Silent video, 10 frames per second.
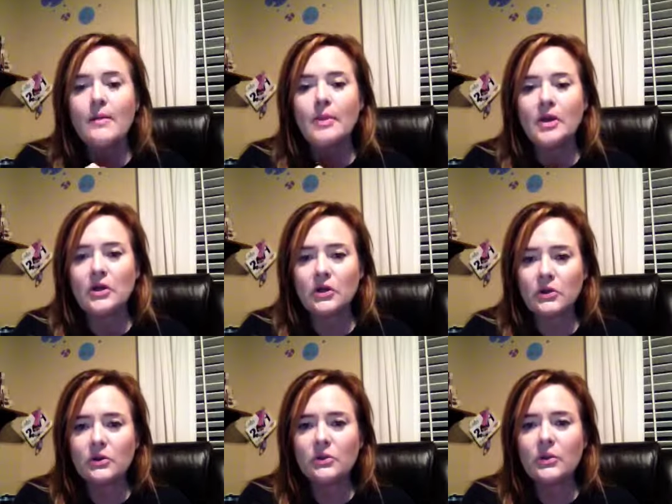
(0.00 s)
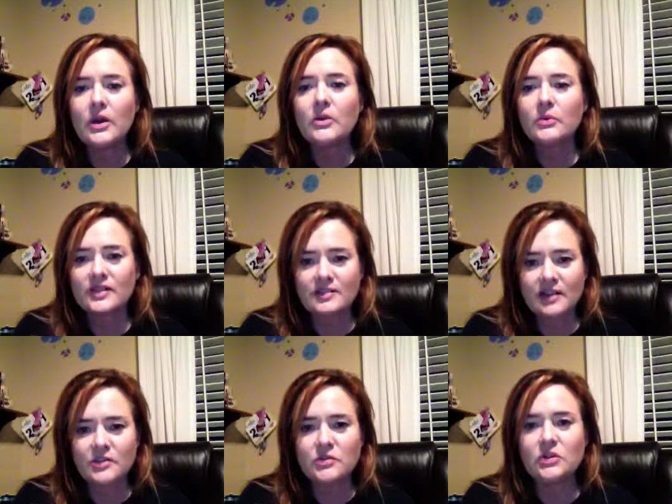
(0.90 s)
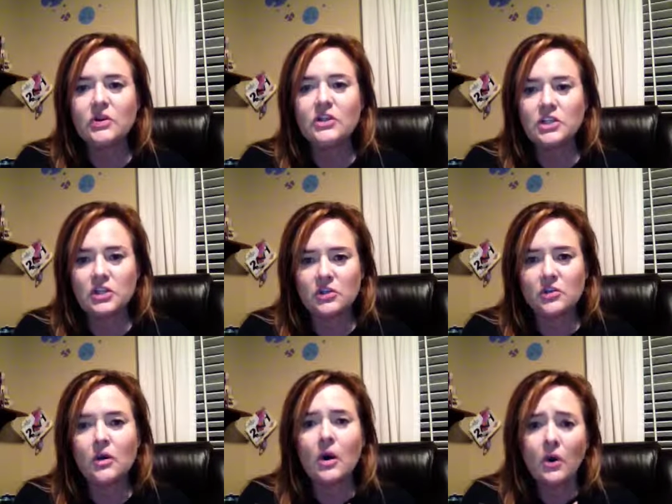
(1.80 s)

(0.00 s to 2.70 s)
But who rescheduled on you,